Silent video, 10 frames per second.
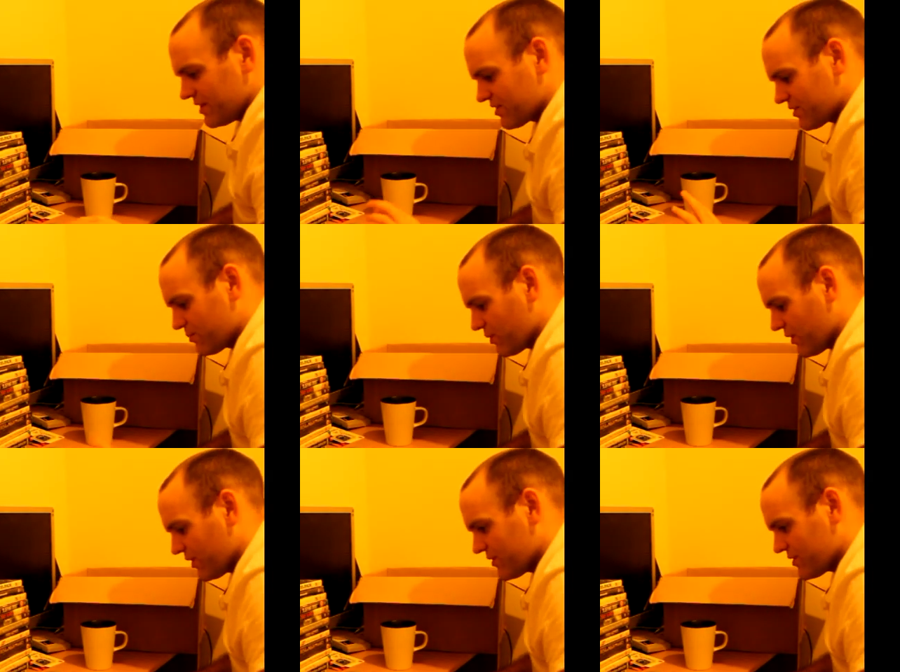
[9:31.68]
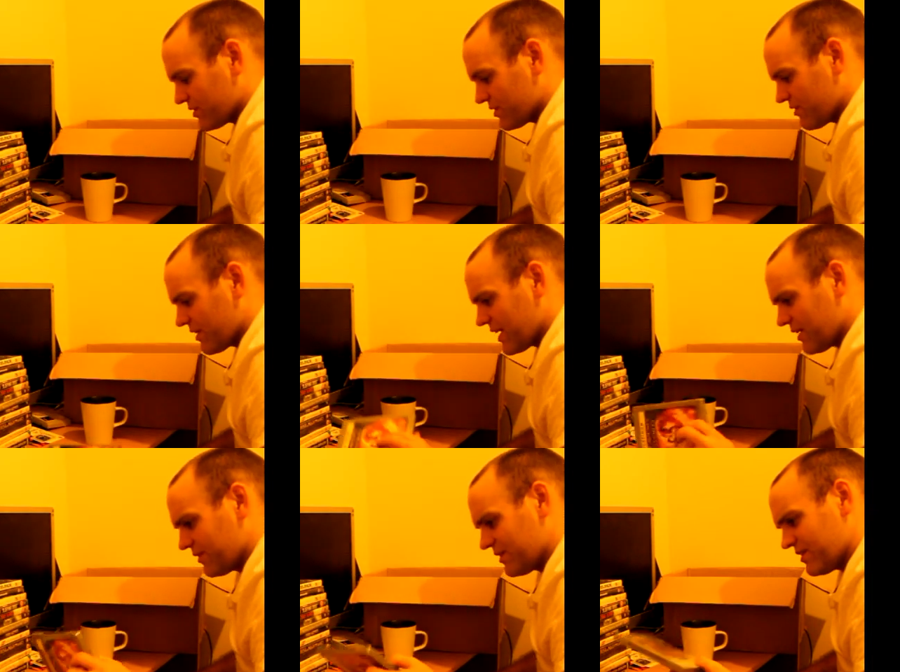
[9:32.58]
This was
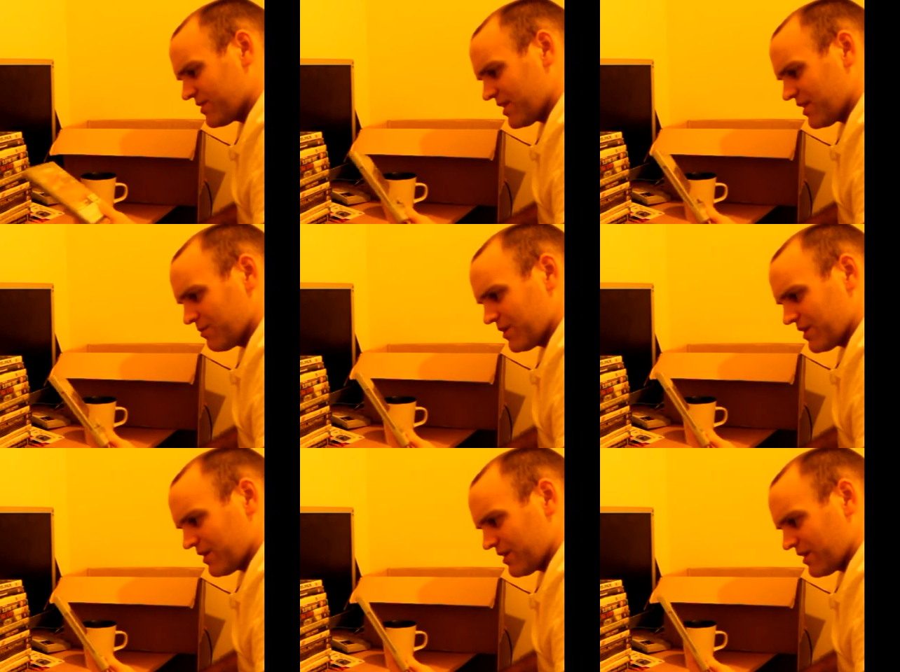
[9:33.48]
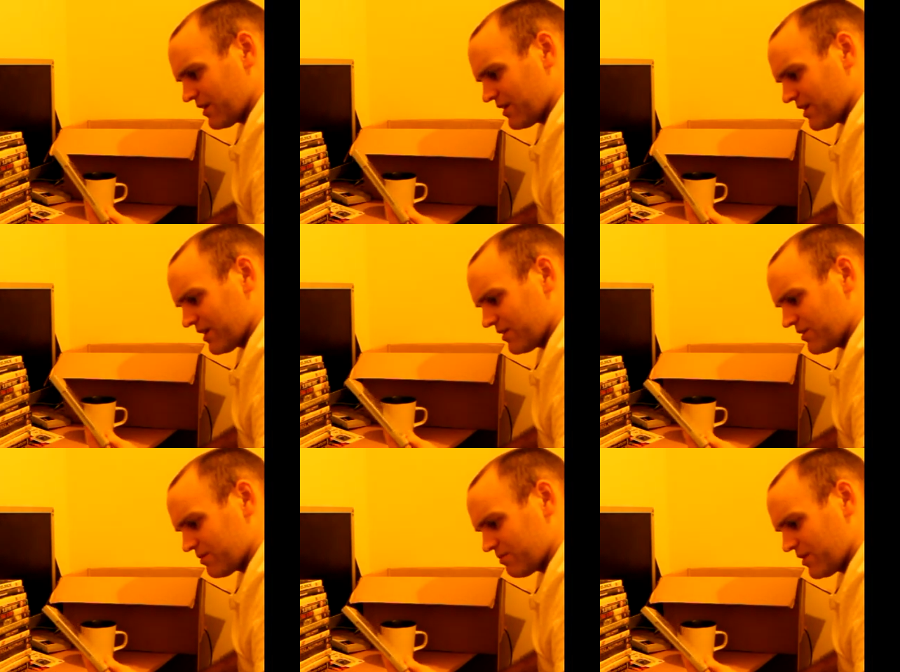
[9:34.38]
around at the time that I
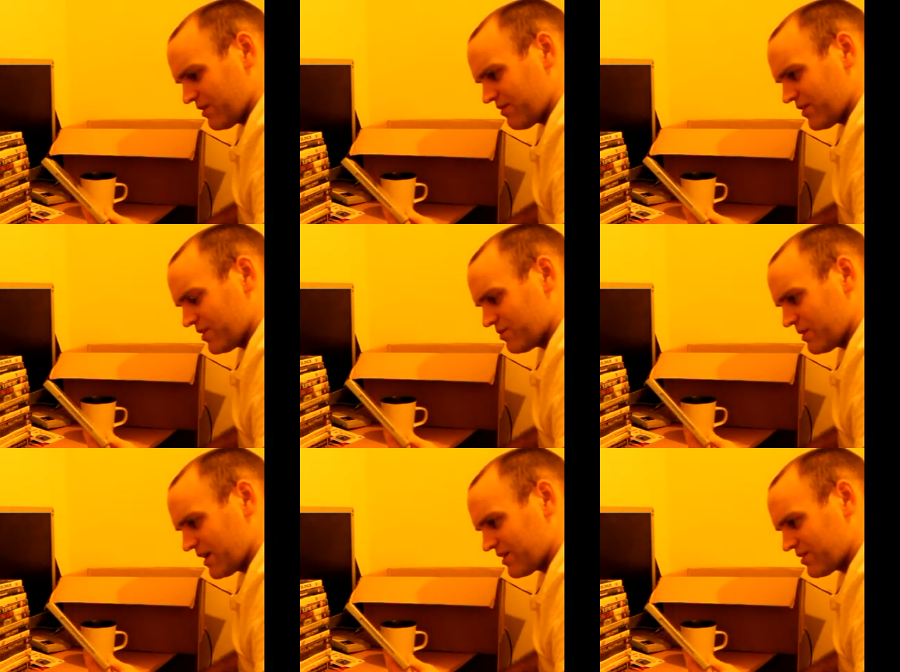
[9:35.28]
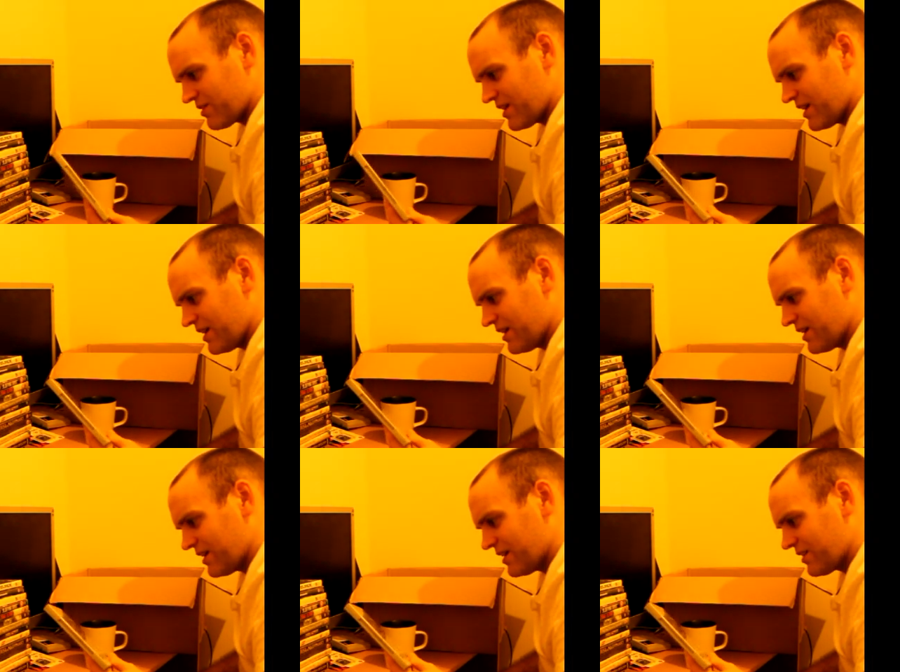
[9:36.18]
had my first
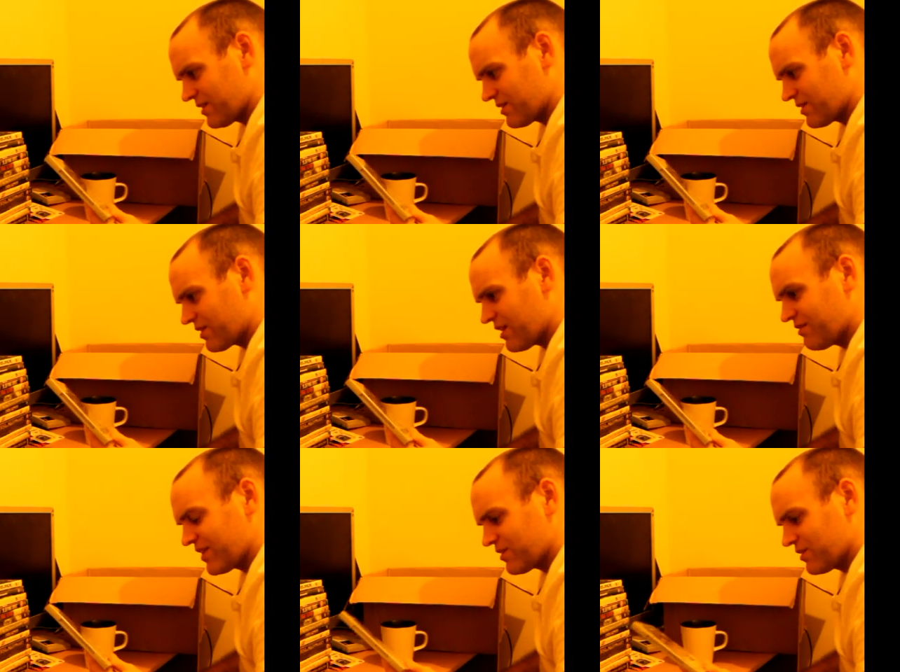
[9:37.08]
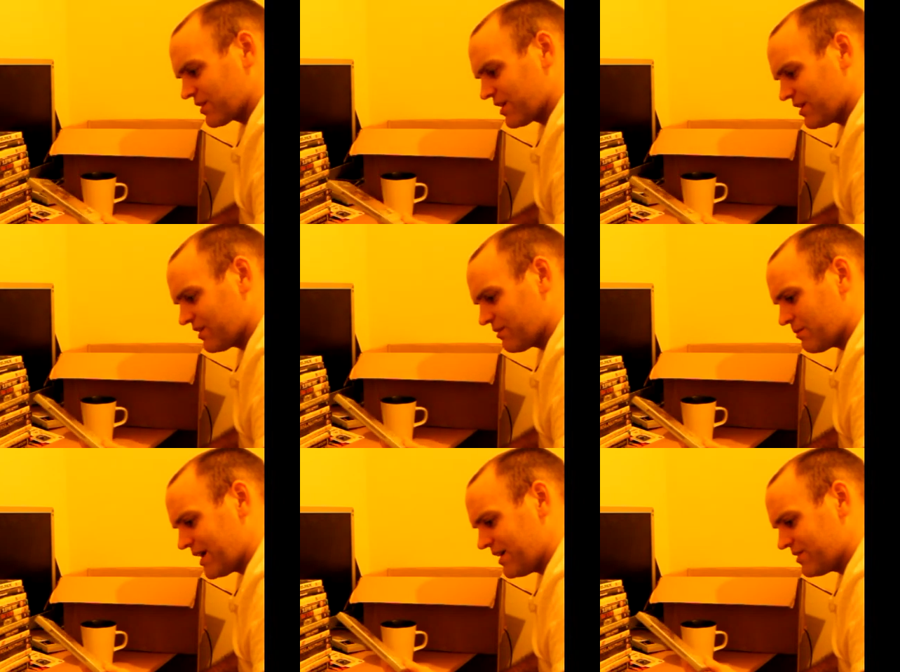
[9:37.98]
PS3, and the graphics look kind of
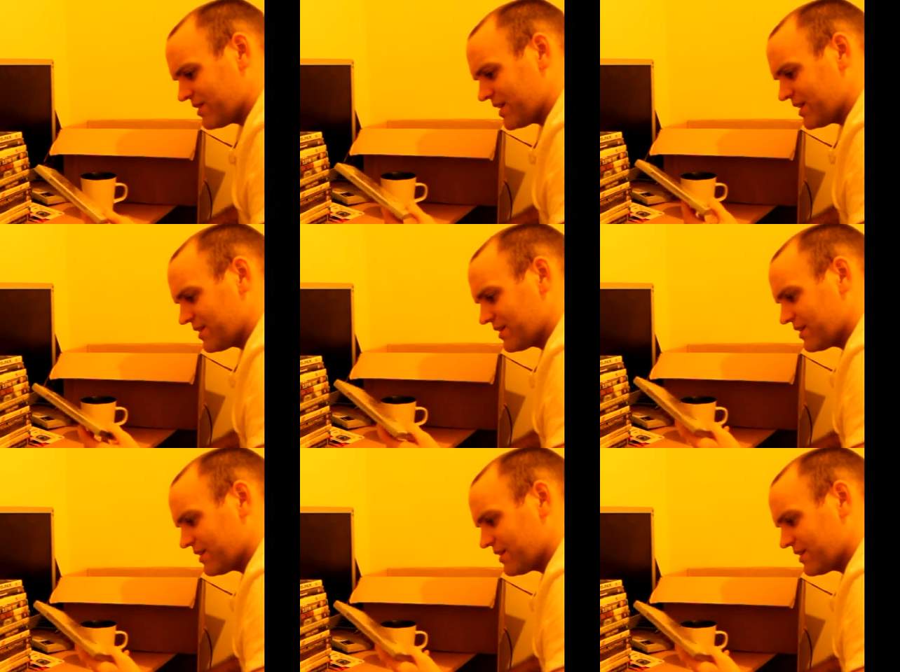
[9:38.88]
amazing.